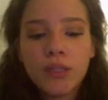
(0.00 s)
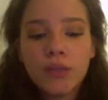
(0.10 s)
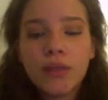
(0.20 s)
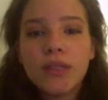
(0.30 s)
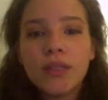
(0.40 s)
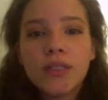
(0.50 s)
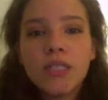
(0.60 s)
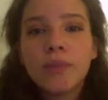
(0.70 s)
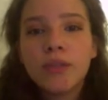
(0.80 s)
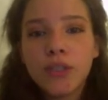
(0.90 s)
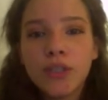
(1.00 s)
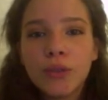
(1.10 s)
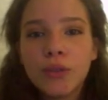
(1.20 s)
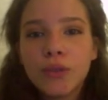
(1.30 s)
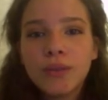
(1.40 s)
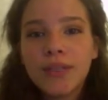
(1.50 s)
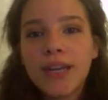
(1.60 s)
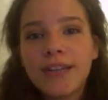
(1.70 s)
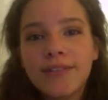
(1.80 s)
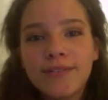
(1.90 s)
the spiritual
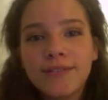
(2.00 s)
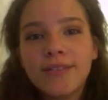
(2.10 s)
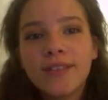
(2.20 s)
life